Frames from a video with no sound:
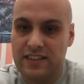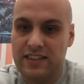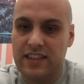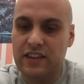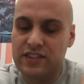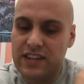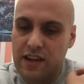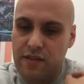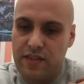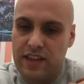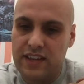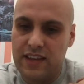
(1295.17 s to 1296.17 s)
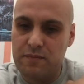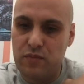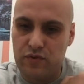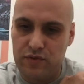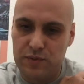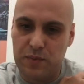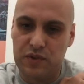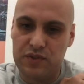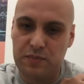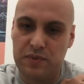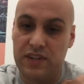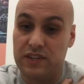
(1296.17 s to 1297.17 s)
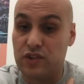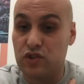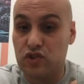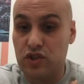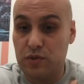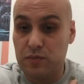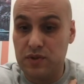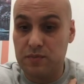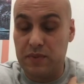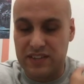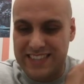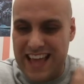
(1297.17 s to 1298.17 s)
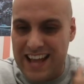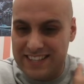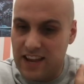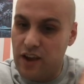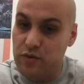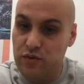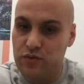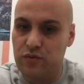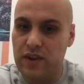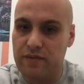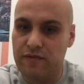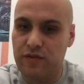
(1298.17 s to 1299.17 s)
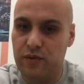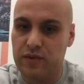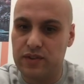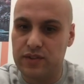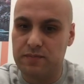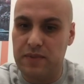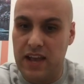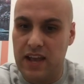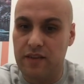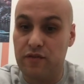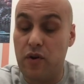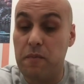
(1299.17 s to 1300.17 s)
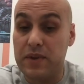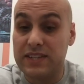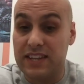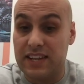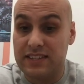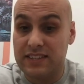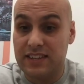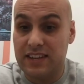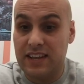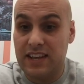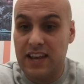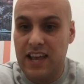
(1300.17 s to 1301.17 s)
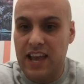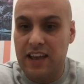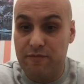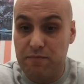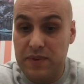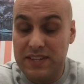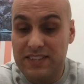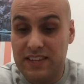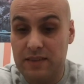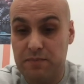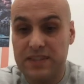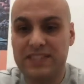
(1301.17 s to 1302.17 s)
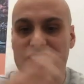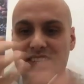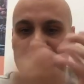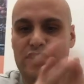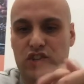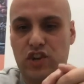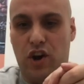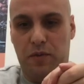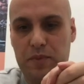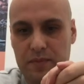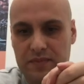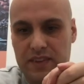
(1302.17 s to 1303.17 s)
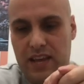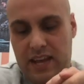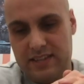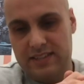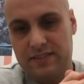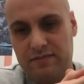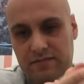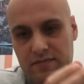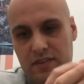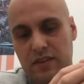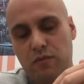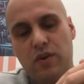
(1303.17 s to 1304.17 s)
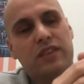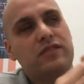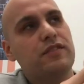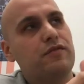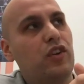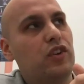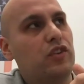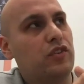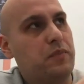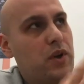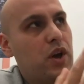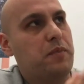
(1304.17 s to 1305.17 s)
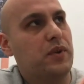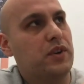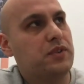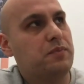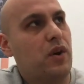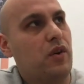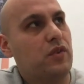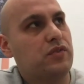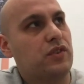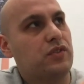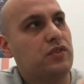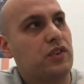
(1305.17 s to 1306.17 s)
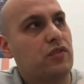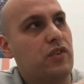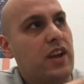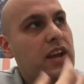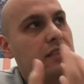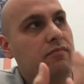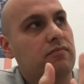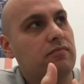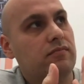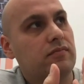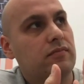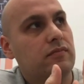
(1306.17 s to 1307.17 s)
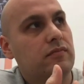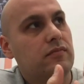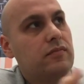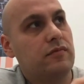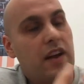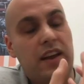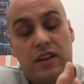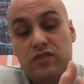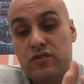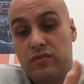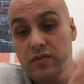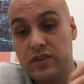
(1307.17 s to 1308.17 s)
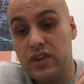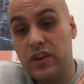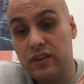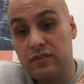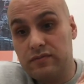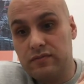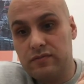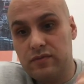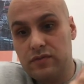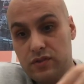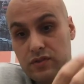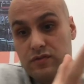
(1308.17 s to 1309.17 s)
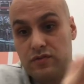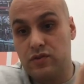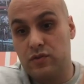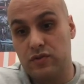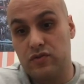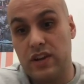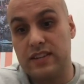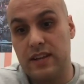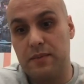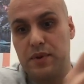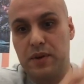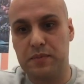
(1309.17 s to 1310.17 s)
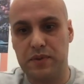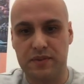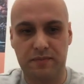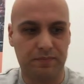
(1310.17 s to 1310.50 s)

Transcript: they'll start thinking more responsibly as consumers, because that's how you influence behavior and business. If business's job is, well, to follow the purpose, but also to create financial return to address that purpose.